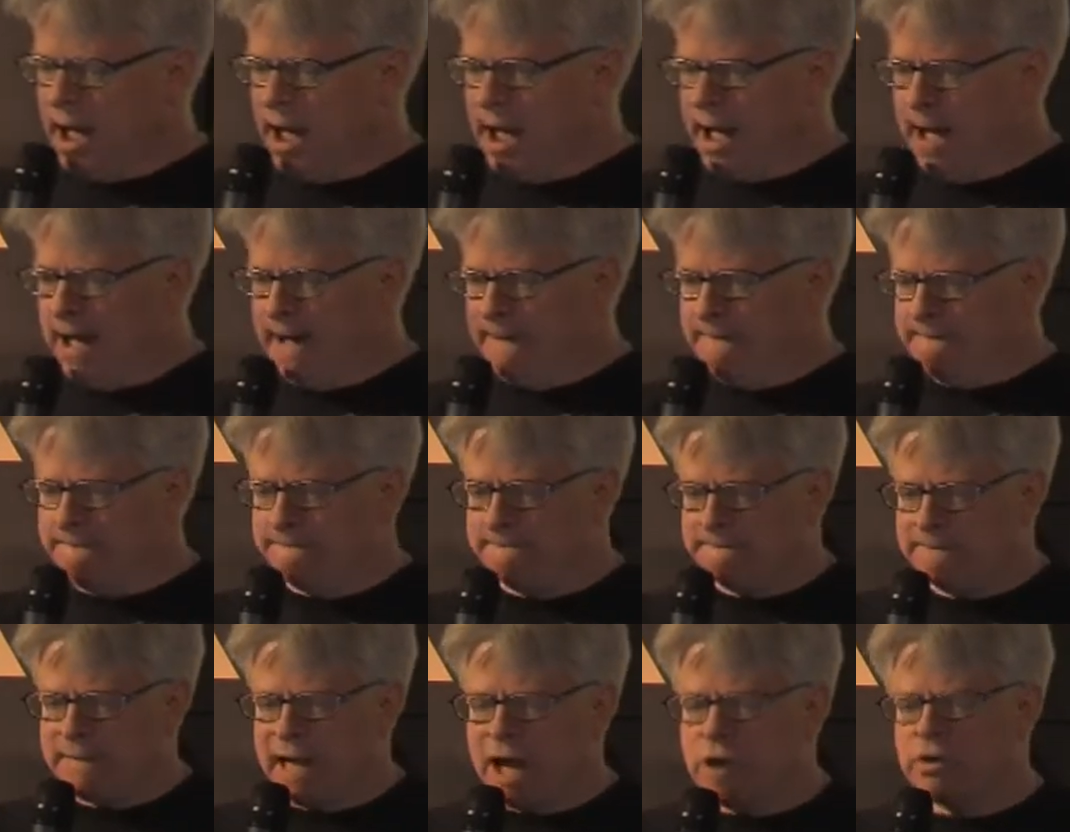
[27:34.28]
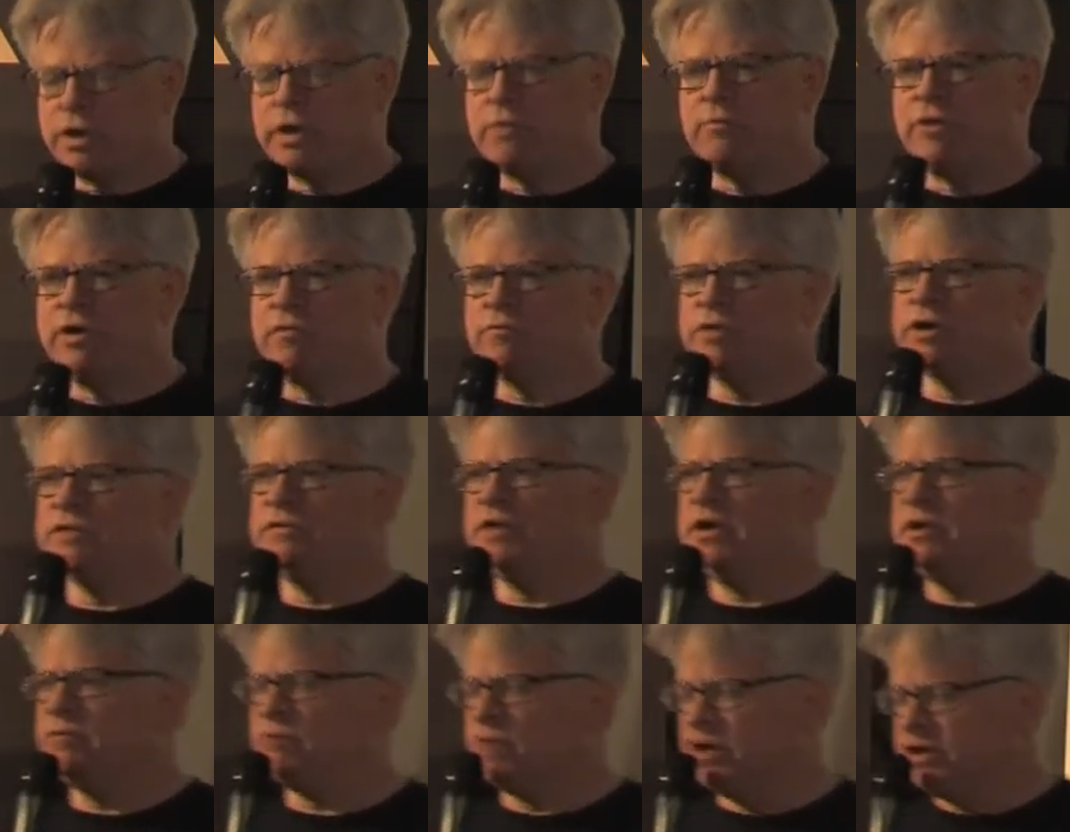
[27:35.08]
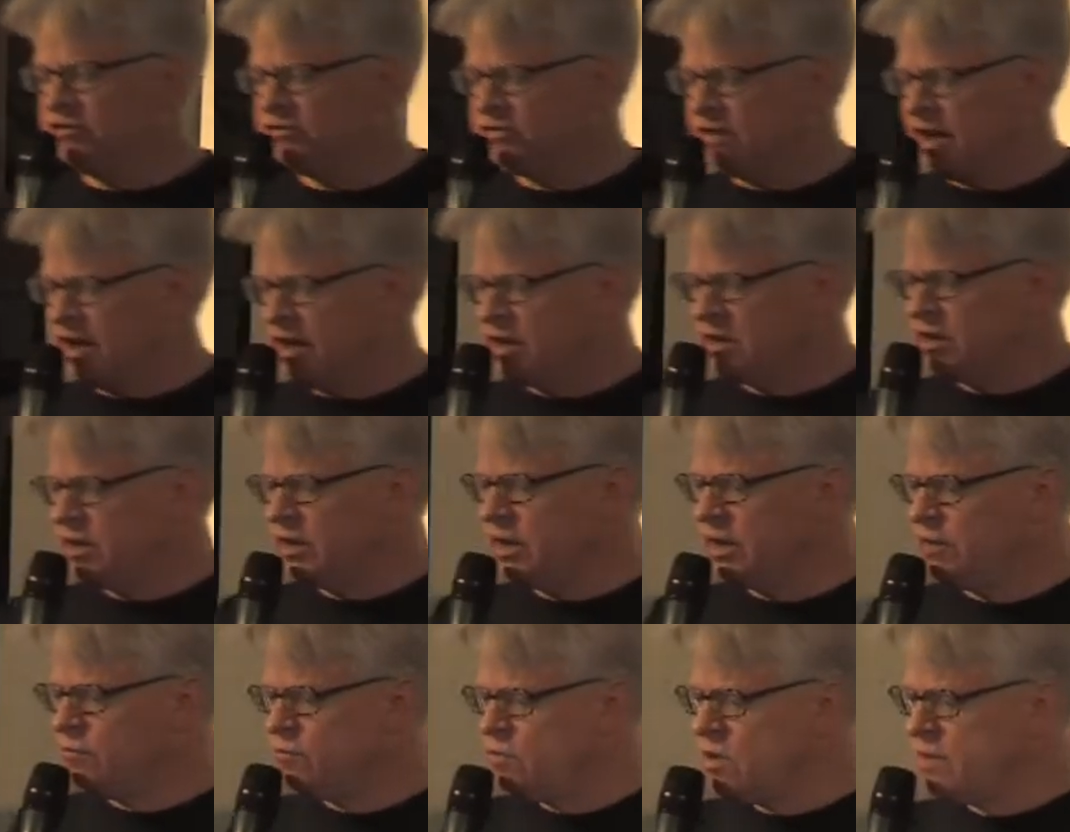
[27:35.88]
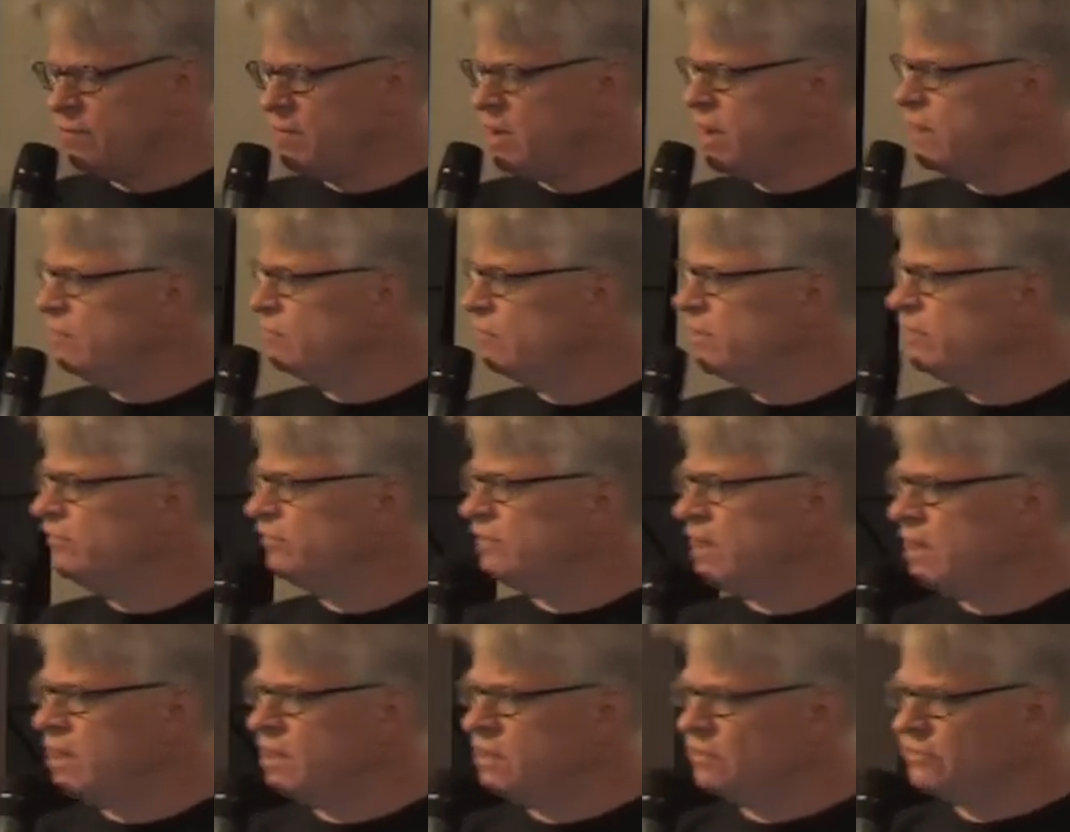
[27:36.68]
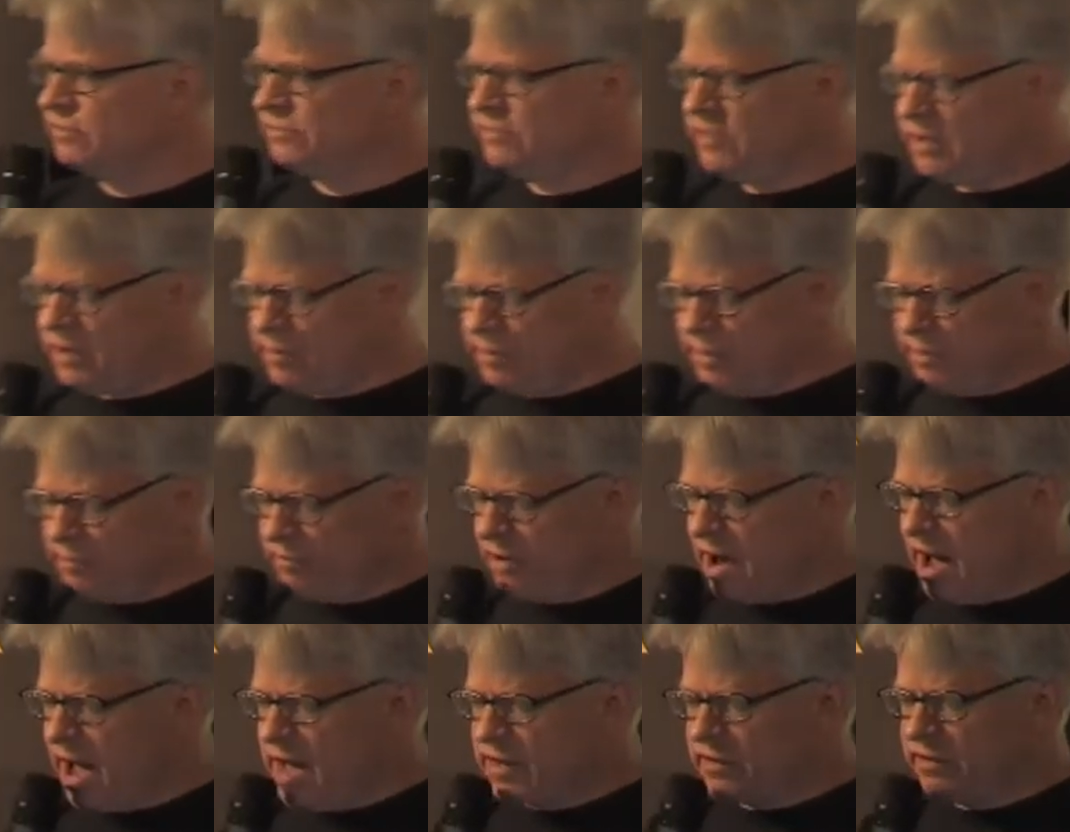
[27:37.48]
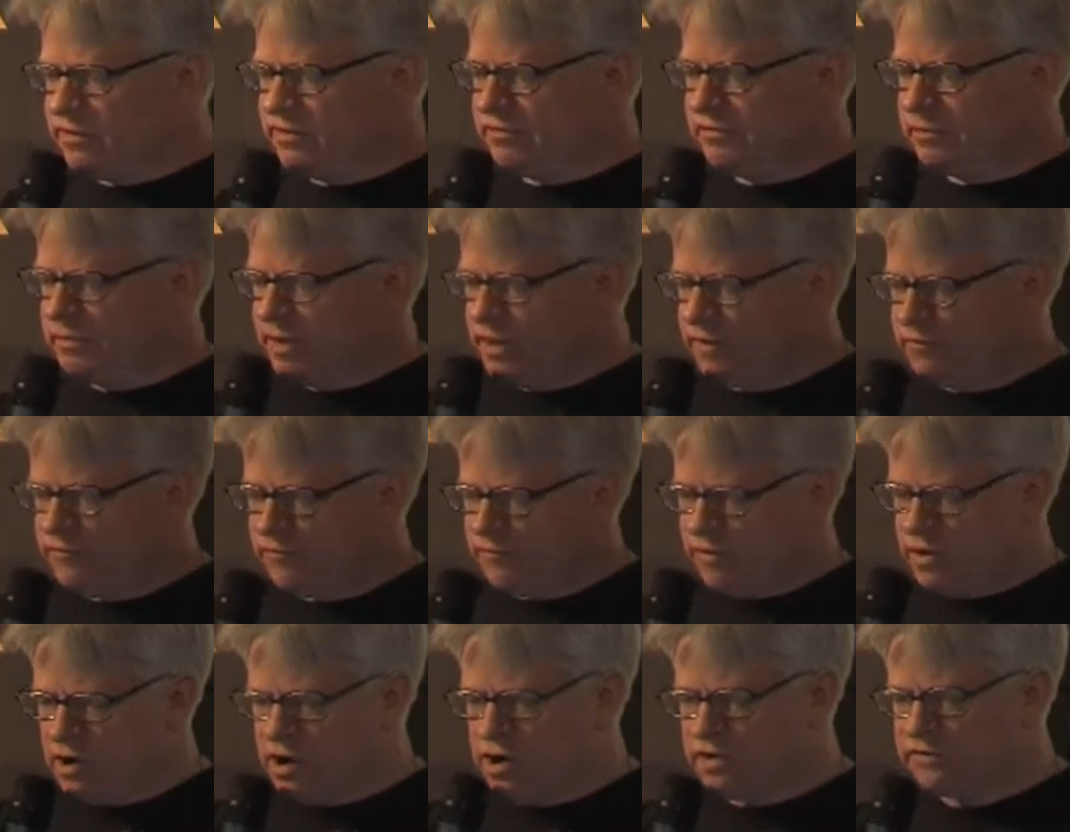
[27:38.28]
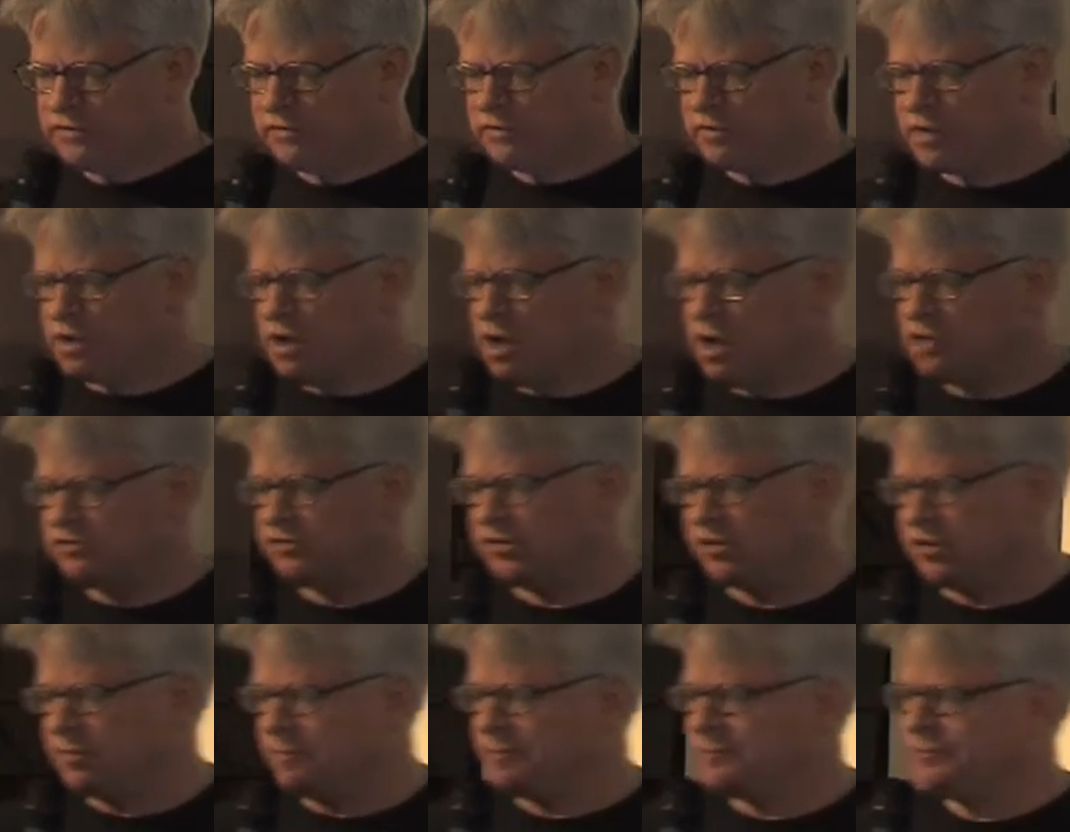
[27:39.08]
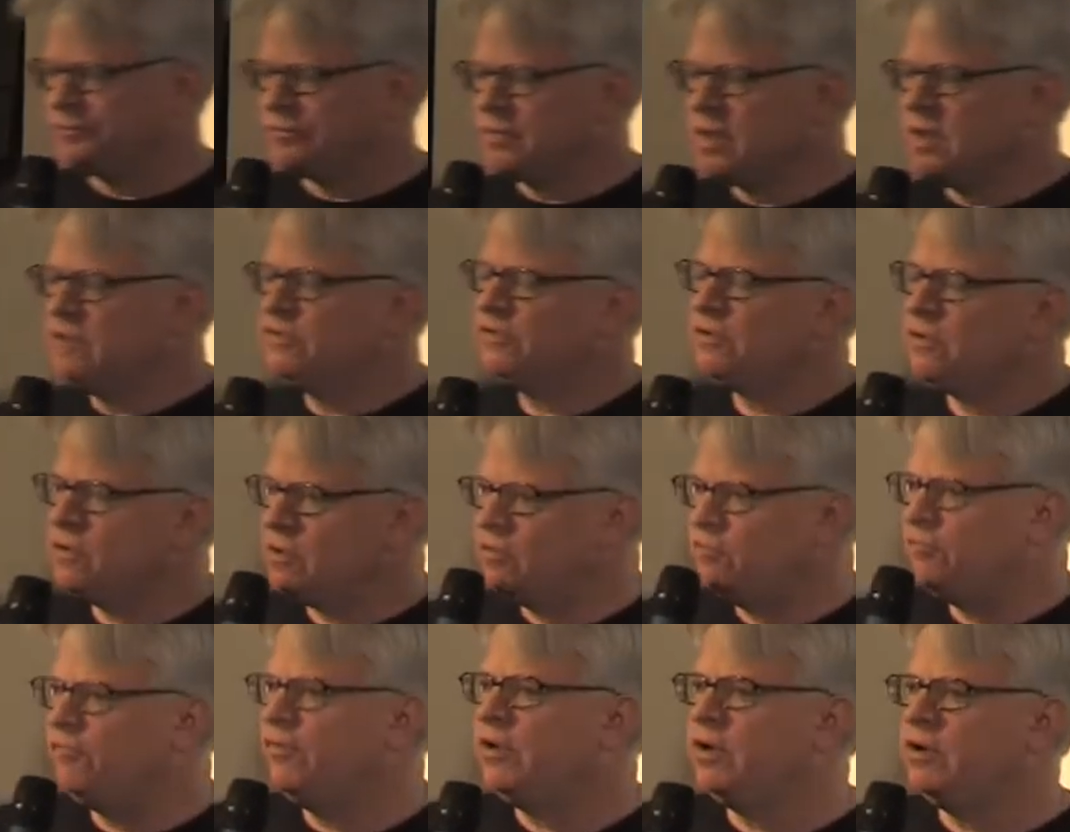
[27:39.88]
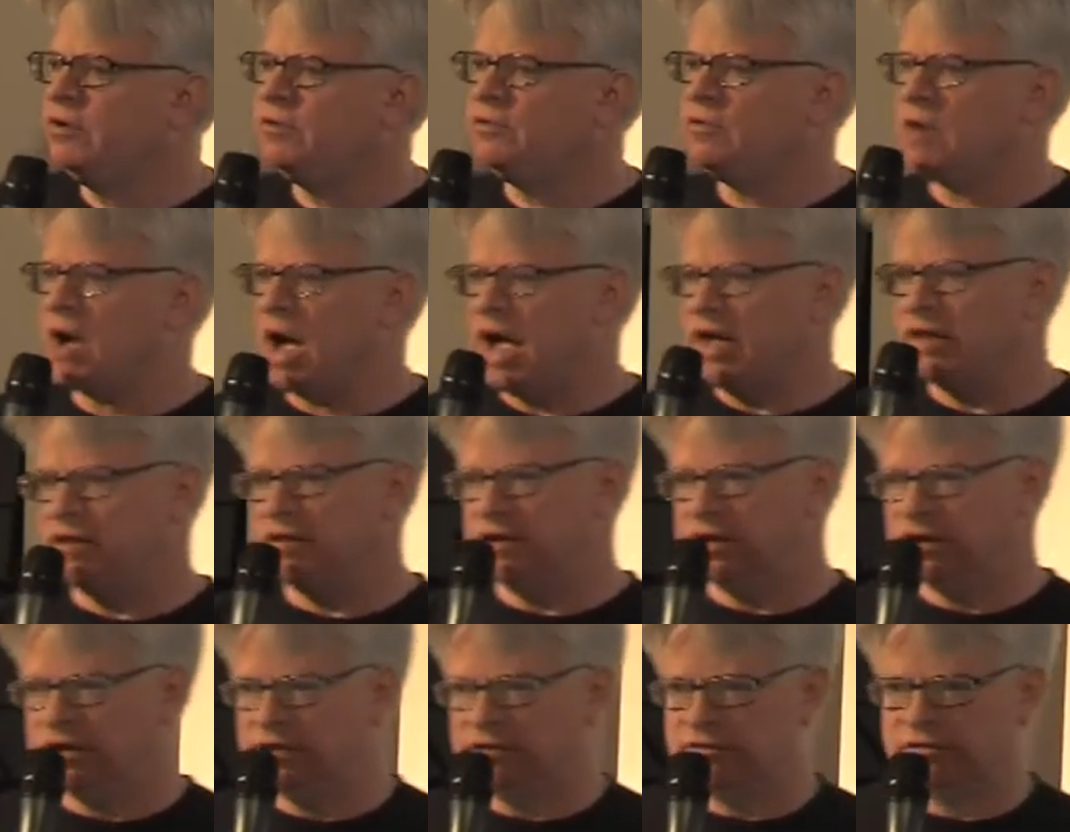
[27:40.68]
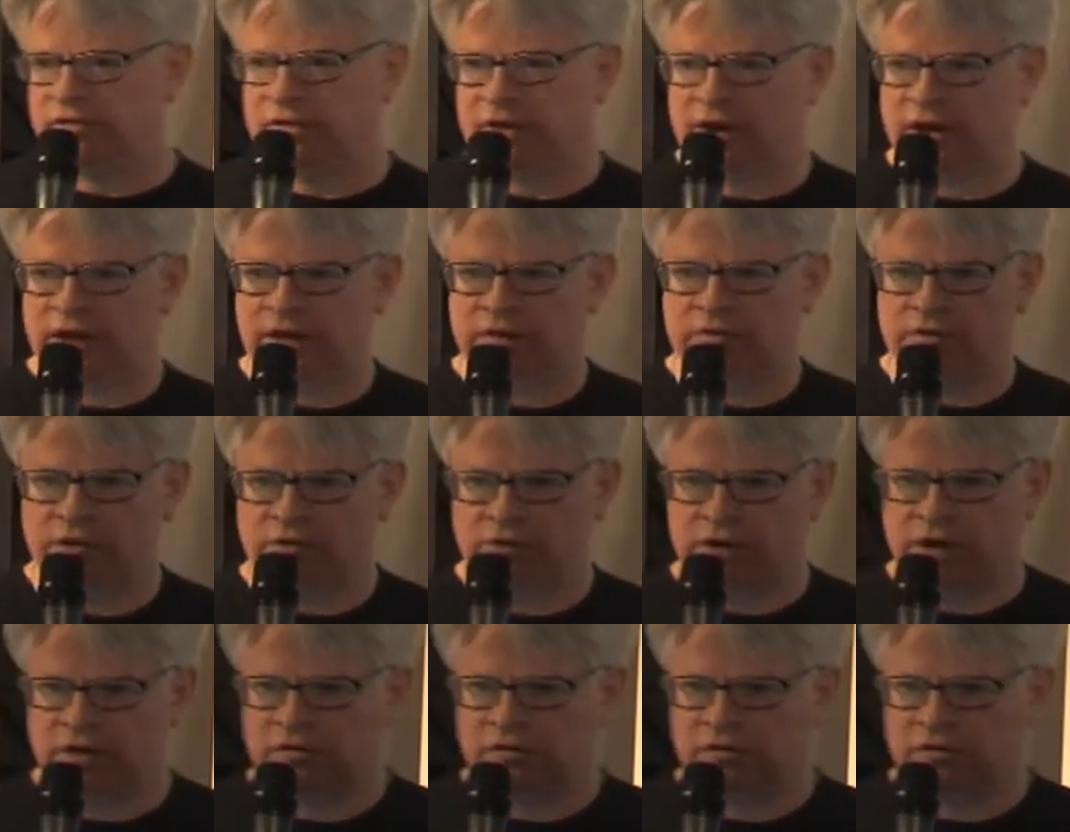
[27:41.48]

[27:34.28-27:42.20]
How can we redeem recycling, and what might recycled cinema practice mean for arts and culture? So a few ideas, and I don't